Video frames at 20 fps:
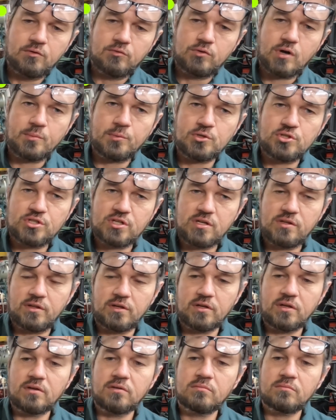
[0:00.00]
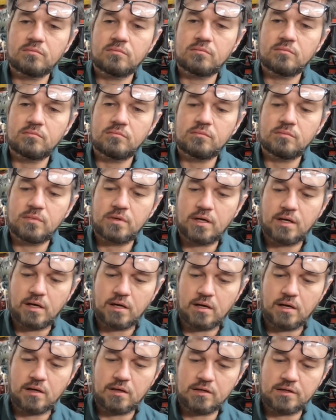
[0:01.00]
rubber sheathing
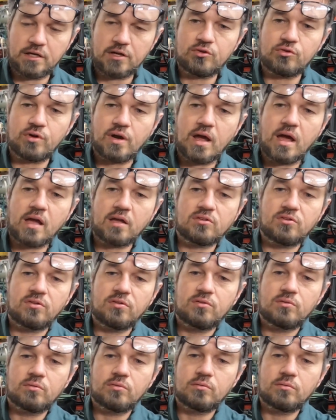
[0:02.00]
got cracked.